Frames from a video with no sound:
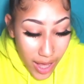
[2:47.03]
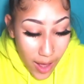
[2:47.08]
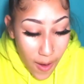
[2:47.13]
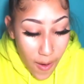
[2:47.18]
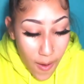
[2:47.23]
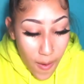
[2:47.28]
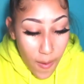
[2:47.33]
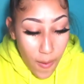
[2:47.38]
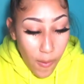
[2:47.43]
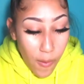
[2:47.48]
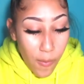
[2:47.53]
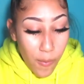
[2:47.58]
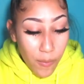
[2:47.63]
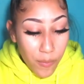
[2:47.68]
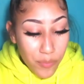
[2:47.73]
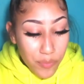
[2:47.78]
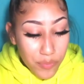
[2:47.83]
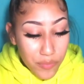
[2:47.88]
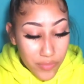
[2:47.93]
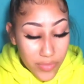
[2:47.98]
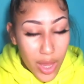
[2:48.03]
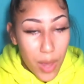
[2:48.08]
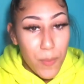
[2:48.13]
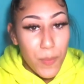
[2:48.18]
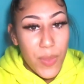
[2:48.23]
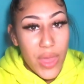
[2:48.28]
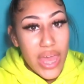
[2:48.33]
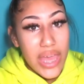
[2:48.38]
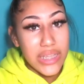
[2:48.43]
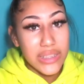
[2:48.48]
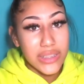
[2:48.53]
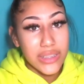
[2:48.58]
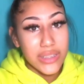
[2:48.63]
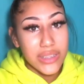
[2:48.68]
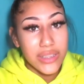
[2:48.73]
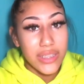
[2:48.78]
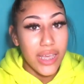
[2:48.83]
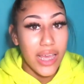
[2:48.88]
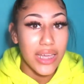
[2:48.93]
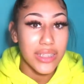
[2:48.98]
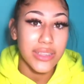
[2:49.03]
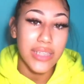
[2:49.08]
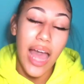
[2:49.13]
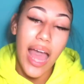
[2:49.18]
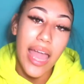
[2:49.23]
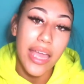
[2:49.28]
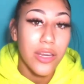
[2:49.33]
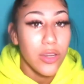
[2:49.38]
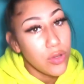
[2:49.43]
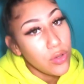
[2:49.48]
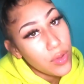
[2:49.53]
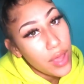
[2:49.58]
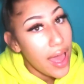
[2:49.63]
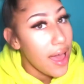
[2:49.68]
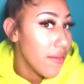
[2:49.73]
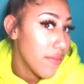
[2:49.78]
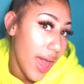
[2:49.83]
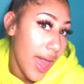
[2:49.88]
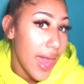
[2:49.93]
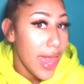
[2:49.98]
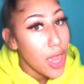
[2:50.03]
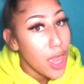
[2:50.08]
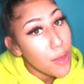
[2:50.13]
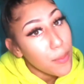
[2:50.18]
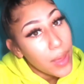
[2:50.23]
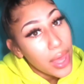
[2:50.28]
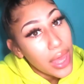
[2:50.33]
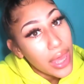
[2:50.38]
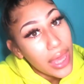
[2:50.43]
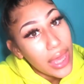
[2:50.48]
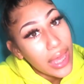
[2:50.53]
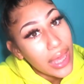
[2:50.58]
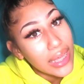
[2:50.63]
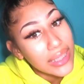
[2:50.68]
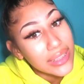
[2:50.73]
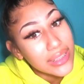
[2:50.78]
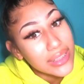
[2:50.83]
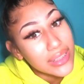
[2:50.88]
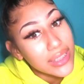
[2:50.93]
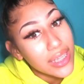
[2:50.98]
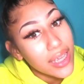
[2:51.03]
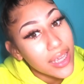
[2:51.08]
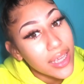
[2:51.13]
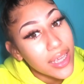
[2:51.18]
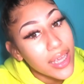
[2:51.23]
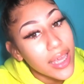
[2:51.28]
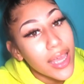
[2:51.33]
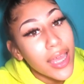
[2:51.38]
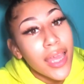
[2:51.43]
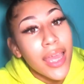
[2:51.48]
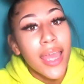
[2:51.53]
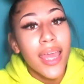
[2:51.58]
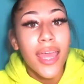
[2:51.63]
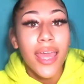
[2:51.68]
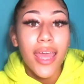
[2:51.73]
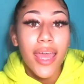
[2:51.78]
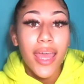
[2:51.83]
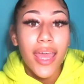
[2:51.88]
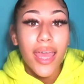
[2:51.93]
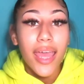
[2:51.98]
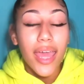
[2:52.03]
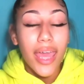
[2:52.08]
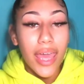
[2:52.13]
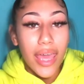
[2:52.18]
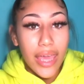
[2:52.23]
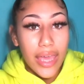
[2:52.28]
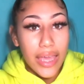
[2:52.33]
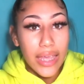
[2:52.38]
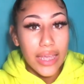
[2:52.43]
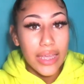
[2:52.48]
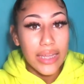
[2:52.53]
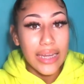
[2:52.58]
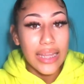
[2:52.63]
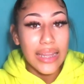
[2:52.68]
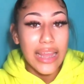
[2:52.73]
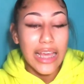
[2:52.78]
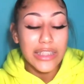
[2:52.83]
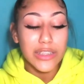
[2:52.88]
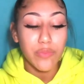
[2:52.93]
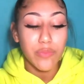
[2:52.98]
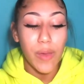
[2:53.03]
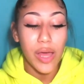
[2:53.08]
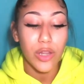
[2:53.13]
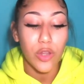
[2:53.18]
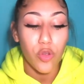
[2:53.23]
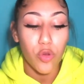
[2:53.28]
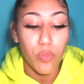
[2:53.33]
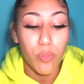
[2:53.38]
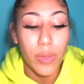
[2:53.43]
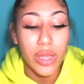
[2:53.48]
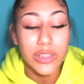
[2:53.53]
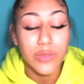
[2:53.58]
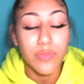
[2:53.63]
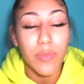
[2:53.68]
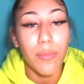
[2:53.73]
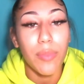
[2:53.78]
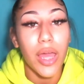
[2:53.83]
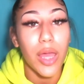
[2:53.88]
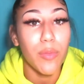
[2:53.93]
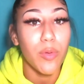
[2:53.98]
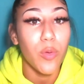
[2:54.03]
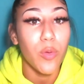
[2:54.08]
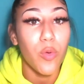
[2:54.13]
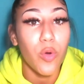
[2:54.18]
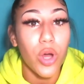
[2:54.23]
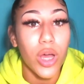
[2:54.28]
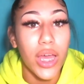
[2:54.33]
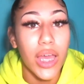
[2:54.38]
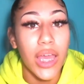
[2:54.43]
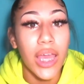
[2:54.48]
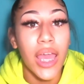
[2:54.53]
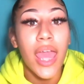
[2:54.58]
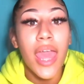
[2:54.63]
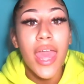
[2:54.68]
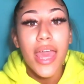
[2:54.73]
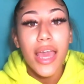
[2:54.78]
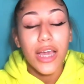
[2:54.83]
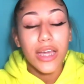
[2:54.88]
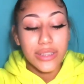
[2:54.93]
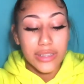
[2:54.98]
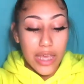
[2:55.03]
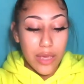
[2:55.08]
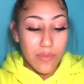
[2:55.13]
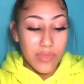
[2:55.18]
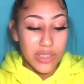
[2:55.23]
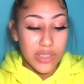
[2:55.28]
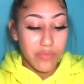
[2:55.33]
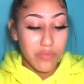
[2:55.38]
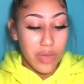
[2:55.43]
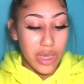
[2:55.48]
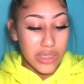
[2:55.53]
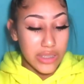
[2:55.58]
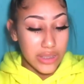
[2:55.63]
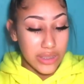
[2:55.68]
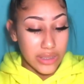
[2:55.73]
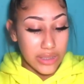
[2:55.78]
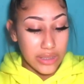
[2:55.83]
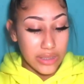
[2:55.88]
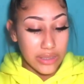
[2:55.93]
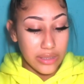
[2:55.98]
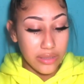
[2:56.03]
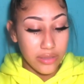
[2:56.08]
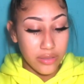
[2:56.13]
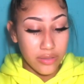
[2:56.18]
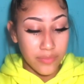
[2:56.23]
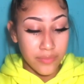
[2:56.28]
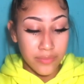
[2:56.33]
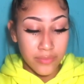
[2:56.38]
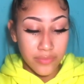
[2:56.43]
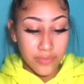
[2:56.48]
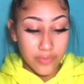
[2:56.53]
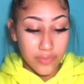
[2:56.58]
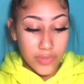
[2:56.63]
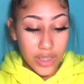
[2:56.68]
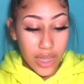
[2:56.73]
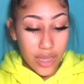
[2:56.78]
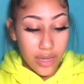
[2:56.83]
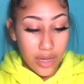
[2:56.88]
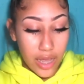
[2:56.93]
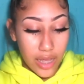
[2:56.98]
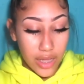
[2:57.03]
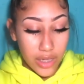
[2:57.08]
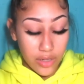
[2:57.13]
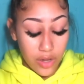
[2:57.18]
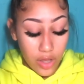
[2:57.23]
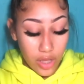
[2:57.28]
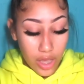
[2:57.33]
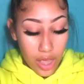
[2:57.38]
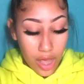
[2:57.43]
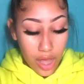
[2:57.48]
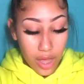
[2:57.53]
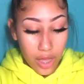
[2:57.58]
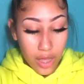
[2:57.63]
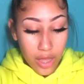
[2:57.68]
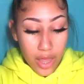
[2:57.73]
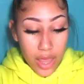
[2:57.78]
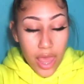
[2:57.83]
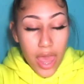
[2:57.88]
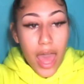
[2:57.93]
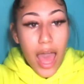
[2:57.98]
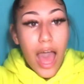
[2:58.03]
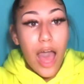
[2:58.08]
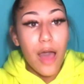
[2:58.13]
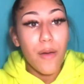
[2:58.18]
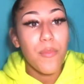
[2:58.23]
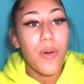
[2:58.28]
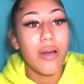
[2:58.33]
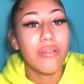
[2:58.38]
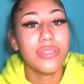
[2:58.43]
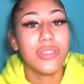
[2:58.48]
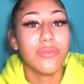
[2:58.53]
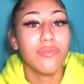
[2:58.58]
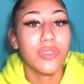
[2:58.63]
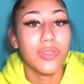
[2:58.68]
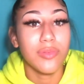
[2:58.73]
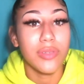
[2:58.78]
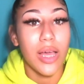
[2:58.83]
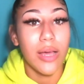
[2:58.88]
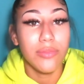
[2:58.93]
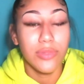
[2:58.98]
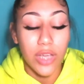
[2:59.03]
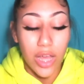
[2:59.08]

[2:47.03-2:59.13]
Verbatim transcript: Um, pets. Yes, I do have a pet, and that's my that's my baby boy. His name is Mason, and I know y'all. I post him sometimes.